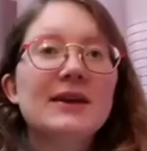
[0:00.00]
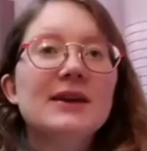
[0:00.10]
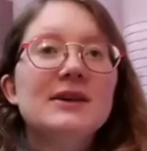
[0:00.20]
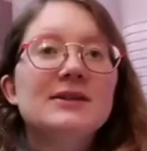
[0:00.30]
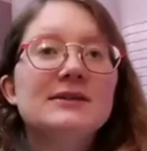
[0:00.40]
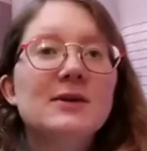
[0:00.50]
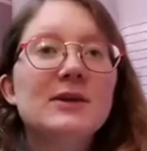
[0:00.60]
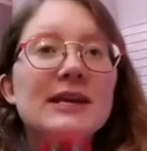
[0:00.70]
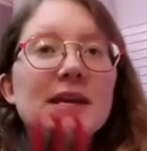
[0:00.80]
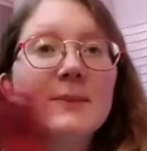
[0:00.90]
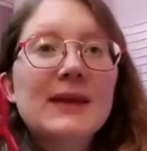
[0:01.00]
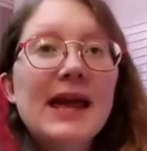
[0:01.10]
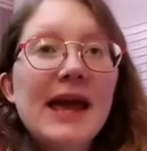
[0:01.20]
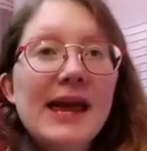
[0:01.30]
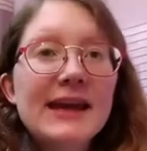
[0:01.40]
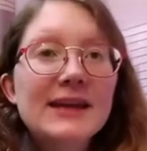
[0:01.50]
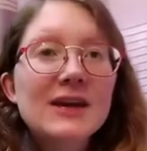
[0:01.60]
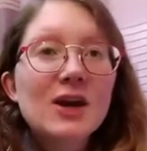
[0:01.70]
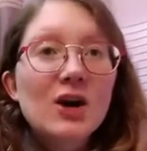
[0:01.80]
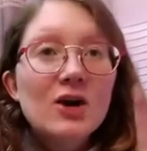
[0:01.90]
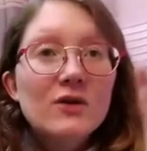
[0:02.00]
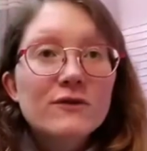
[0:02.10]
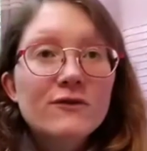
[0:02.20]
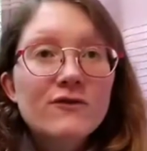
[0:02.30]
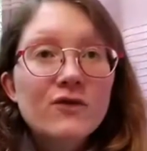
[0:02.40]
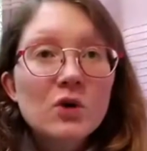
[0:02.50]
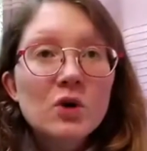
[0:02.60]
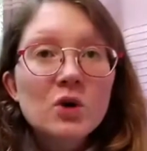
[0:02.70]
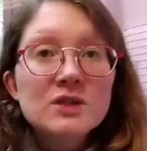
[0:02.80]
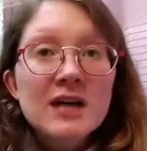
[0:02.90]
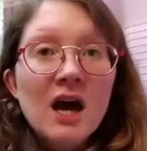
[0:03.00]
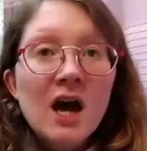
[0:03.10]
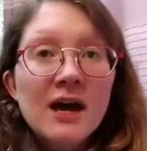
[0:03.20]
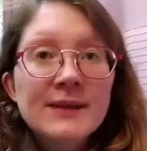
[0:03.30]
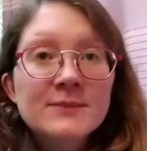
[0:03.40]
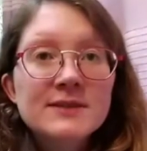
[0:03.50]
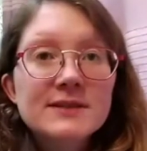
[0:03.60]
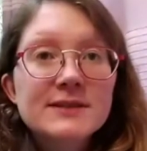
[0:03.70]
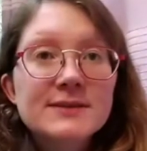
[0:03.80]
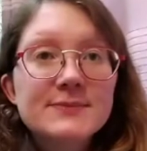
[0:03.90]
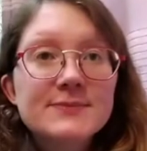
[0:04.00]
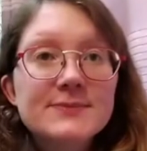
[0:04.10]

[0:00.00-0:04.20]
So we're gonna play four times